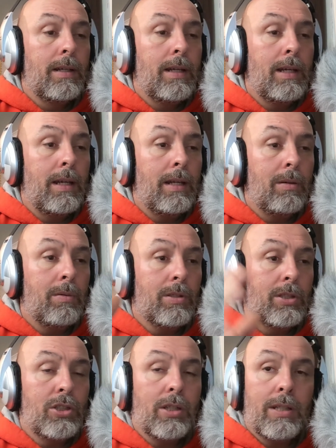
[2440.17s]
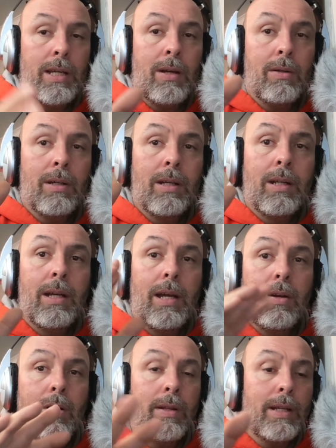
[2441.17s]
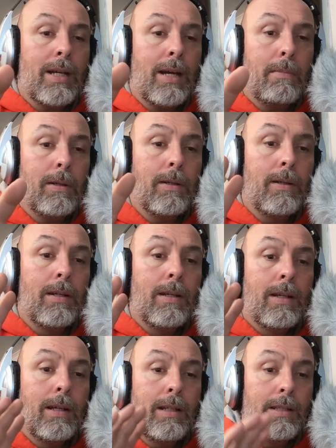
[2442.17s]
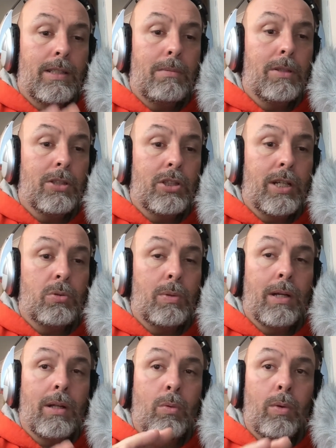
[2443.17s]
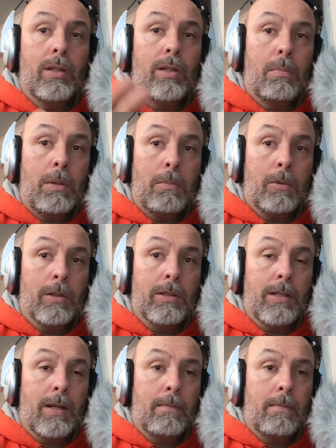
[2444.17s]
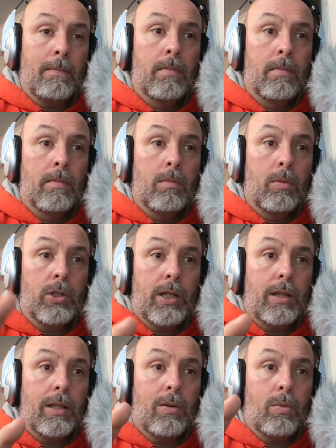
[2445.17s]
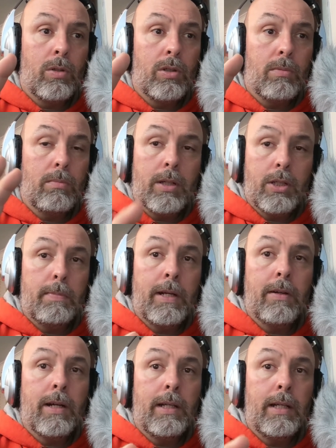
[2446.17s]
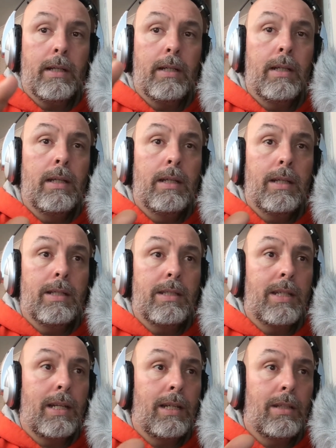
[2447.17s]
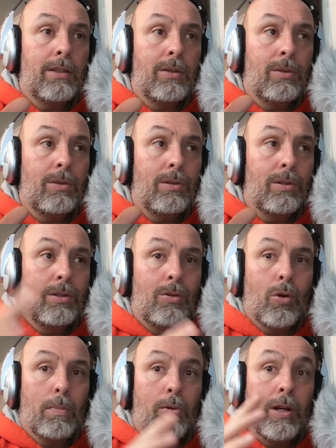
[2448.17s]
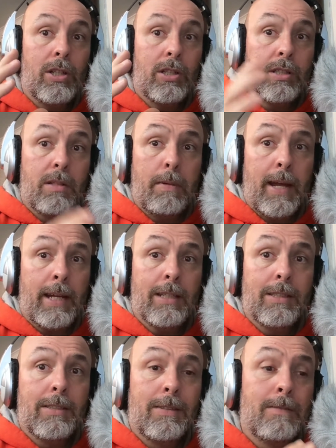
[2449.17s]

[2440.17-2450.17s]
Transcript: and there was a shutdown and all that happened and the stimulus checks went out, it went to the people this time, which I think was a much better idea than sending it to the corporations, to banks.